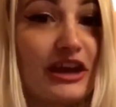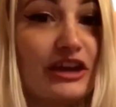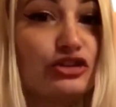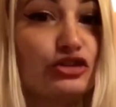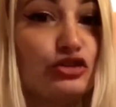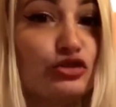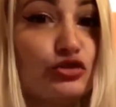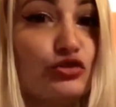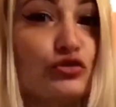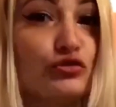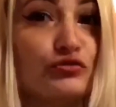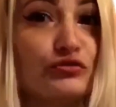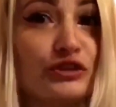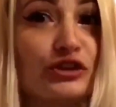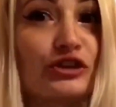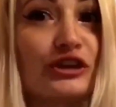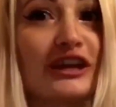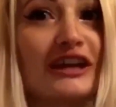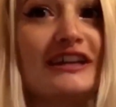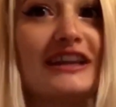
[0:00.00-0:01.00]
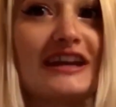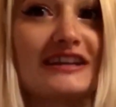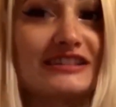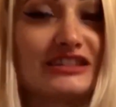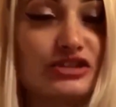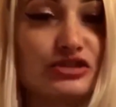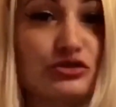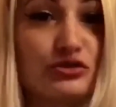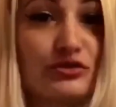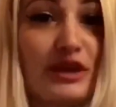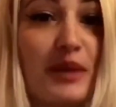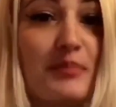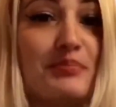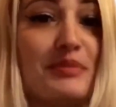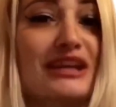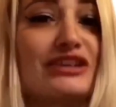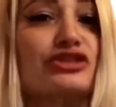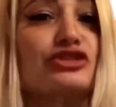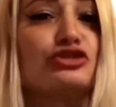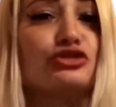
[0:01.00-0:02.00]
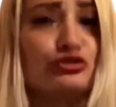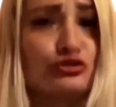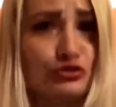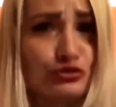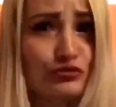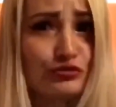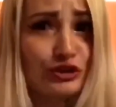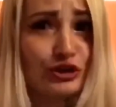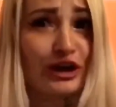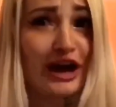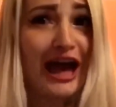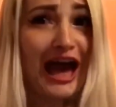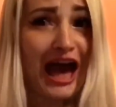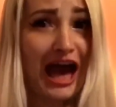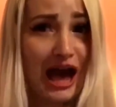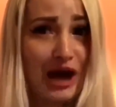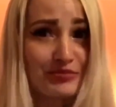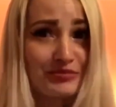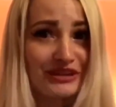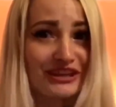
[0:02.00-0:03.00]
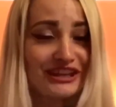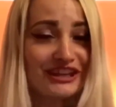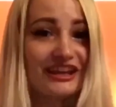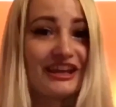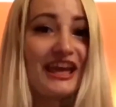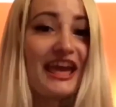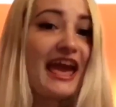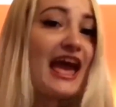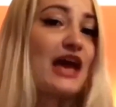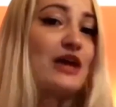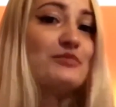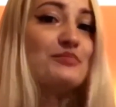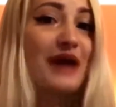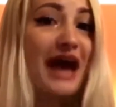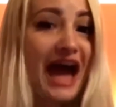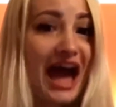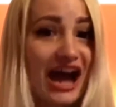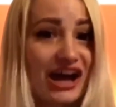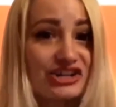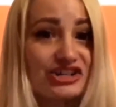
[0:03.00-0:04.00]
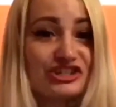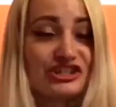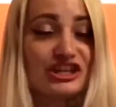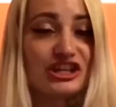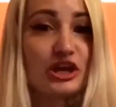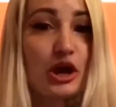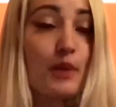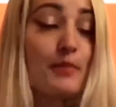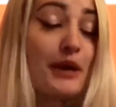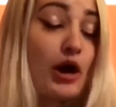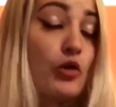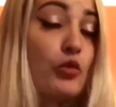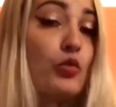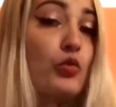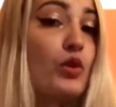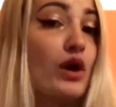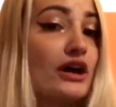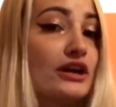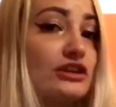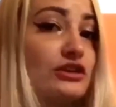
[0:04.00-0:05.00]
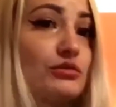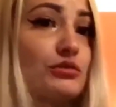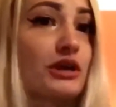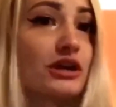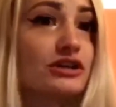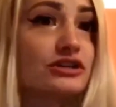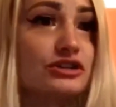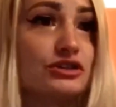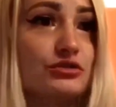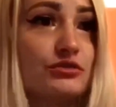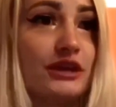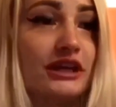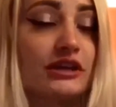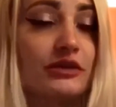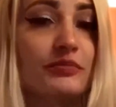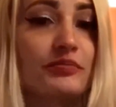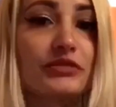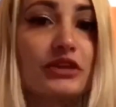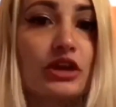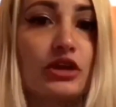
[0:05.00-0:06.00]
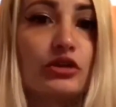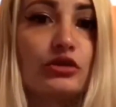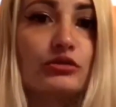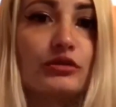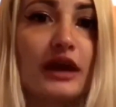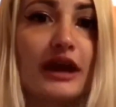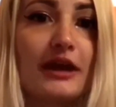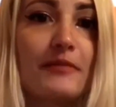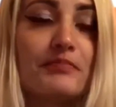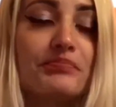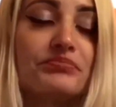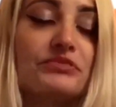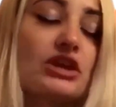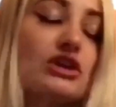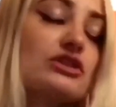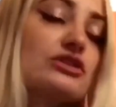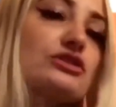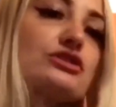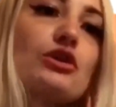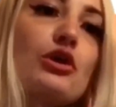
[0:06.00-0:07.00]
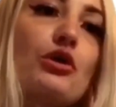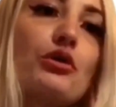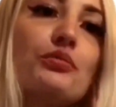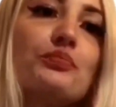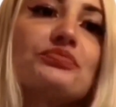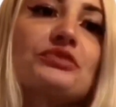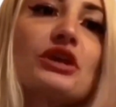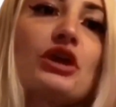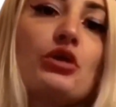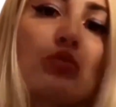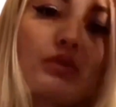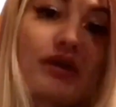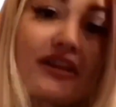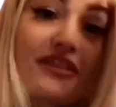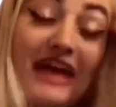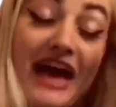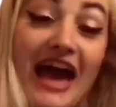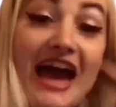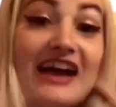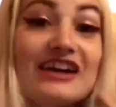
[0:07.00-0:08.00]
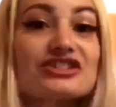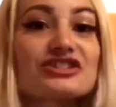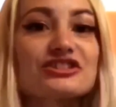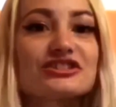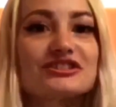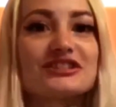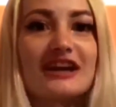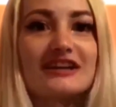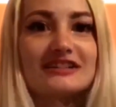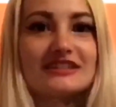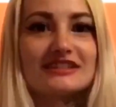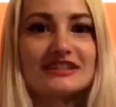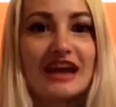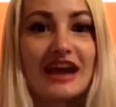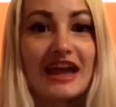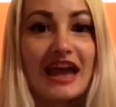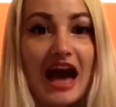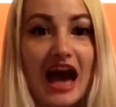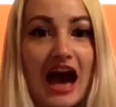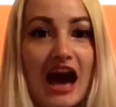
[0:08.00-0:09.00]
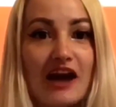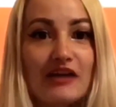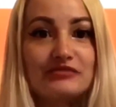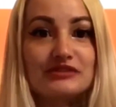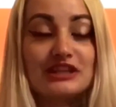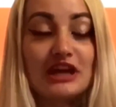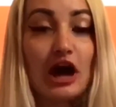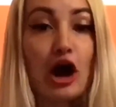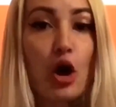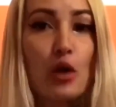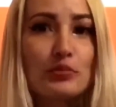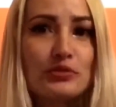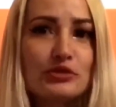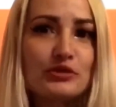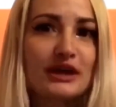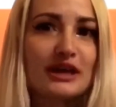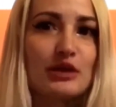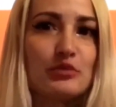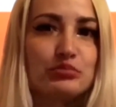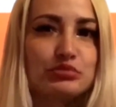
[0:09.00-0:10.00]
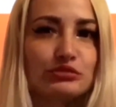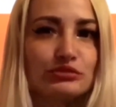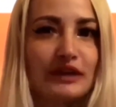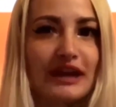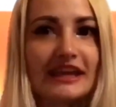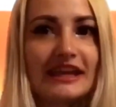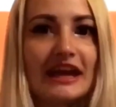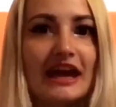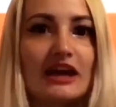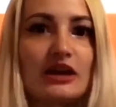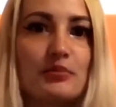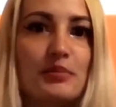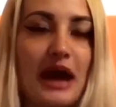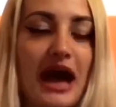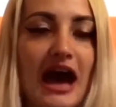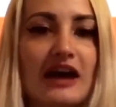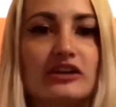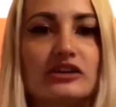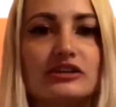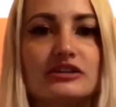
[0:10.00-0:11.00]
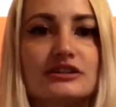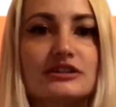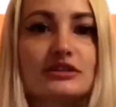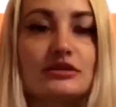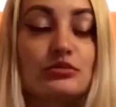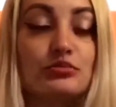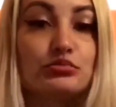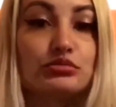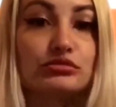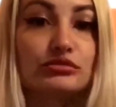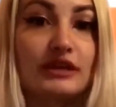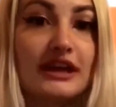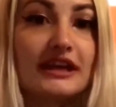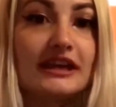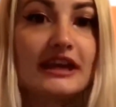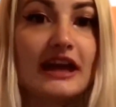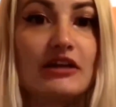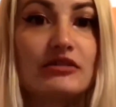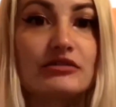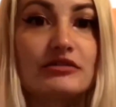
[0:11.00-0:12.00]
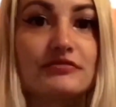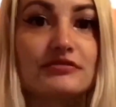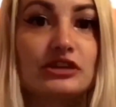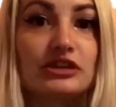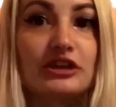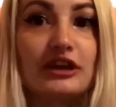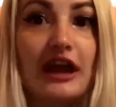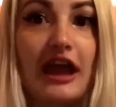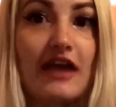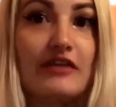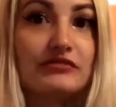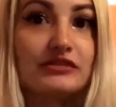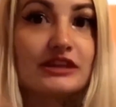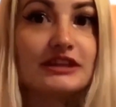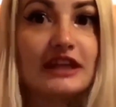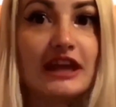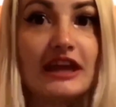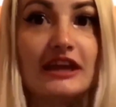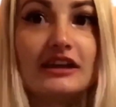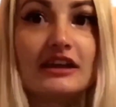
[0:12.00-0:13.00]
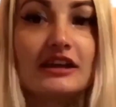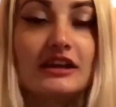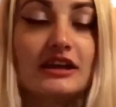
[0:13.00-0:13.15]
you feel connected to, that makes you feel happy and passionate about what you are doing, right? So one of the exercises I have to help you kind of break out of patterns, to break out of your everyday